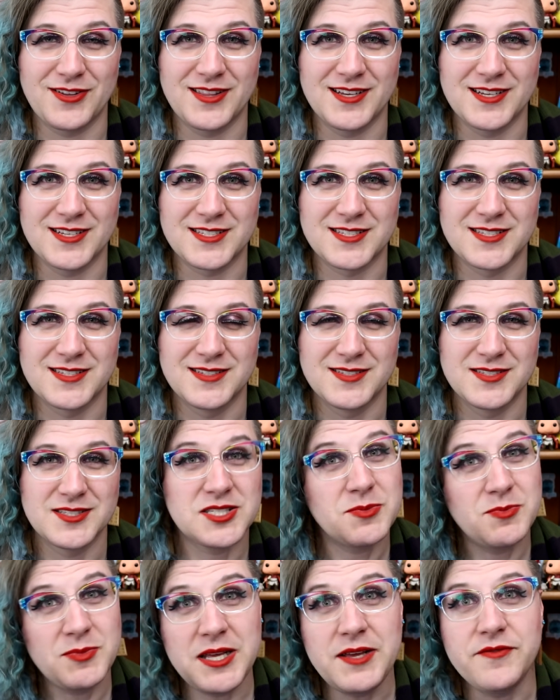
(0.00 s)
this.
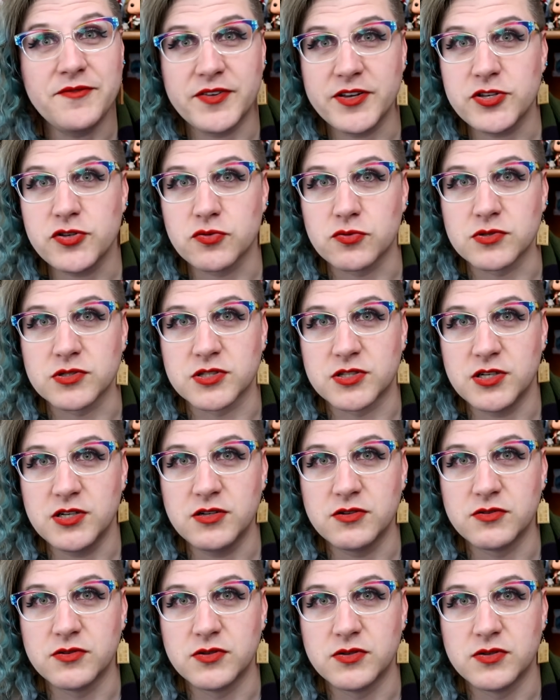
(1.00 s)
Some neat visuals, too.